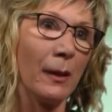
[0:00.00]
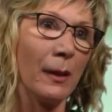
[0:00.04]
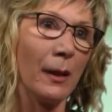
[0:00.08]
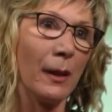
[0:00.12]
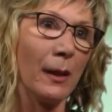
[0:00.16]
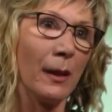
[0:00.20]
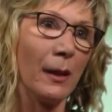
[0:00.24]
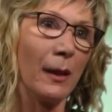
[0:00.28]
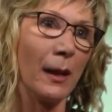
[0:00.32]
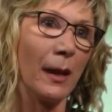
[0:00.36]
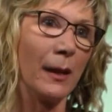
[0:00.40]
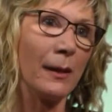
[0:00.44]

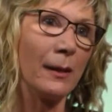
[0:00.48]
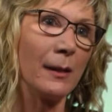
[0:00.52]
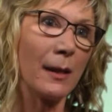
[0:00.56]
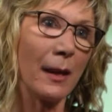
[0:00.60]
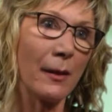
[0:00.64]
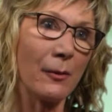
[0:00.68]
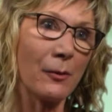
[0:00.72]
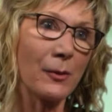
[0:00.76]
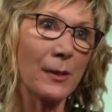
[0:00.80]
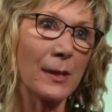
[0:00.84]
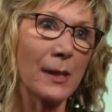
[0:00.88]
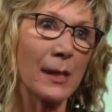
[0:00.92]

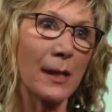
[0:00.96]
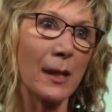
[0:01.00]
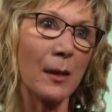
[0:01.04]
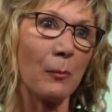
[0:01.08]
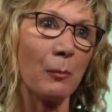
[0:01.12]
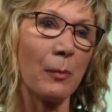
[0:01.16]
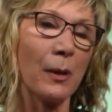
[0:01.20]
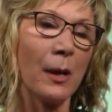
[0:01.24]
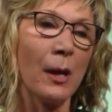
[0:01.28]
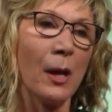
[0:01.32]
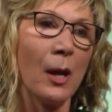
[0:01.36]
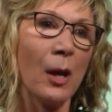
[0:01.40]
Another
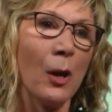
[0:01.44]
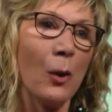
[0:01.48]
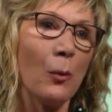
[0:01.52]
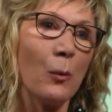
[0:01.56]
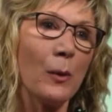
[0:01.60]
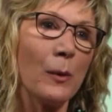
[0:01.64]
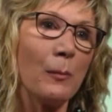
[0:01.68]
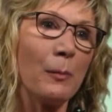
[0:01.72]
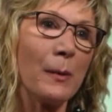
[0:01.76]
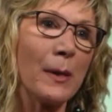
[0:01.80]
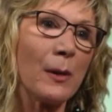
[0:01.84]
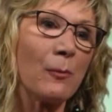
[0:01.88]
tip
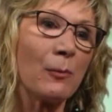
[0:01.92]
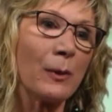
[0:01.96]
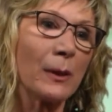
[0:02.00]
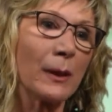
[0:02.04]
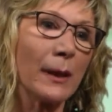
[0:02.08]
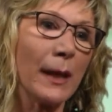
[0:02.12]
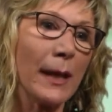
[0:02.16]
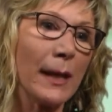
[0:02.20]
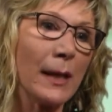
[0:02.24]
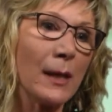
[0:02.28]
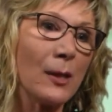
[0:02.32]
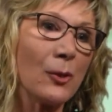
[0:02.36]
would be
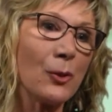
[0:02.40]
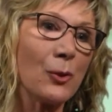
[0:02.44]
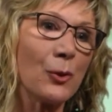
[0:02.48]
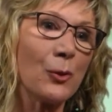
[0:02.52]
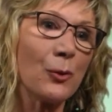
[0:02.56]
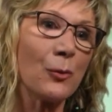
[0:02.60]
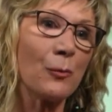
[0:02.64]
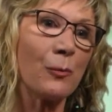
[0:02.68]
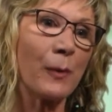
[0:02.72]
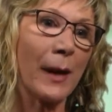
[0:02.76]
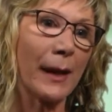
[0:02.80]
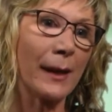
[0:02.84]
related
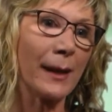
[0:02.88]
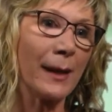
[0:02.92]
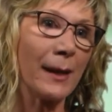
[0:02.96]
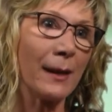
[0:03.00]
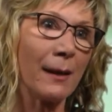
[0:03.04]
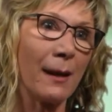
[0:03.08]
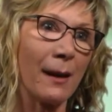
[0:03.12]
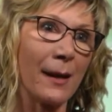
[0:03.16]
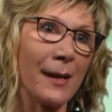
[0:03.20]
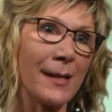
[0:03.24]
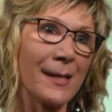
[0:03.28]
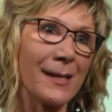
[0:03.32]
to
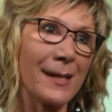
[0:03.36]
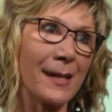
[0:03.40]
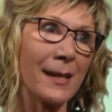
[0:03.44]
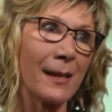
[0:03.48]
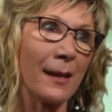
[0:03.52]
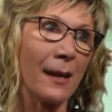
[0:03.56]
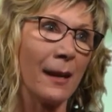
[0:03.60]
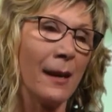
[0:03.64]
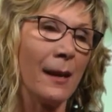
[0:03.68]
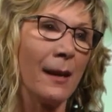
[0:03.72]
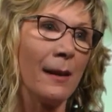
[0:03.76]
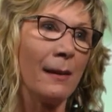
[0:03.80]

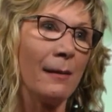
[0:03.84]
recognizing